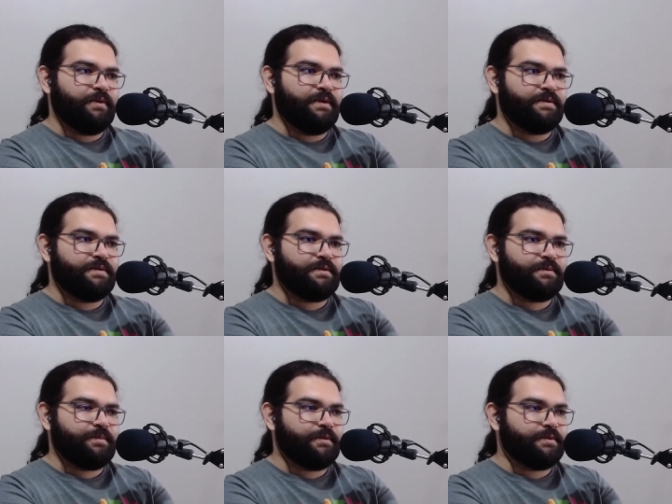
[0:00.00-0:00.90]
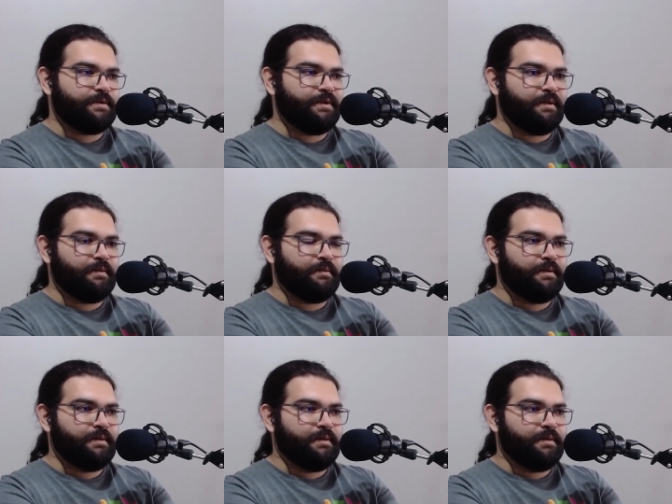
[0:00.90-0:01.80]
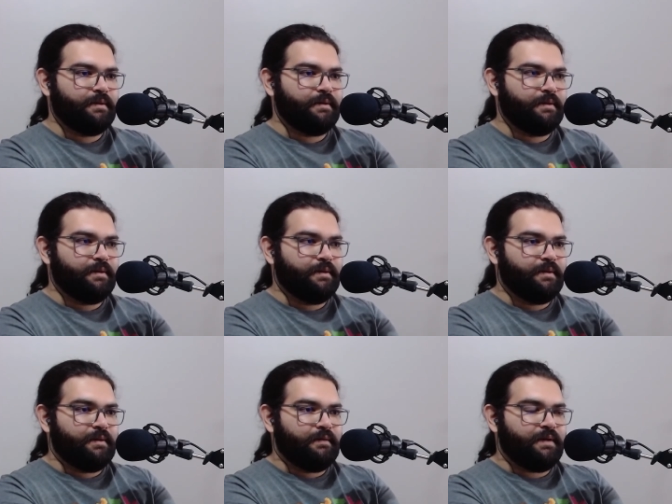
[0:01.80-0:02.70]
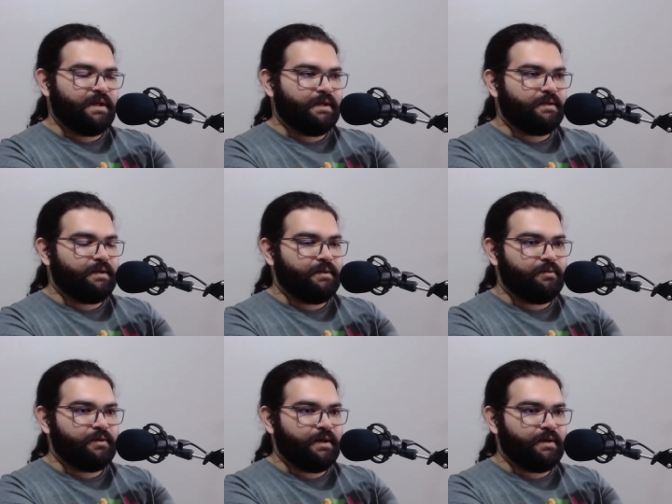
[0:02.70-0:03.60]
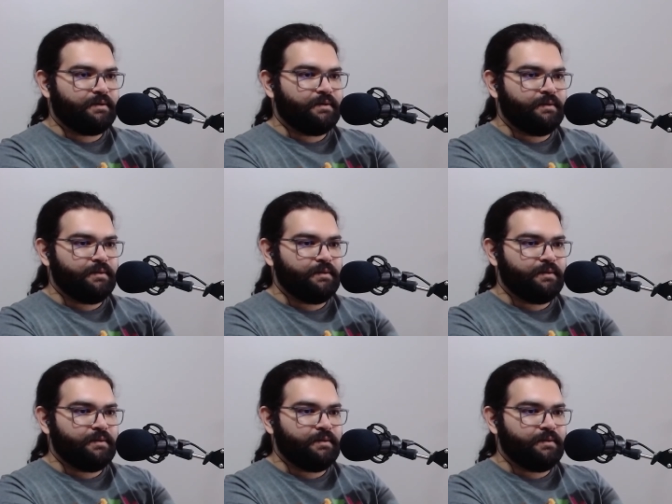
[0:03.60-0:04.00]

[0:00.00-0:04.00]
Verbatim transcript: is this person now? You are getting a new character?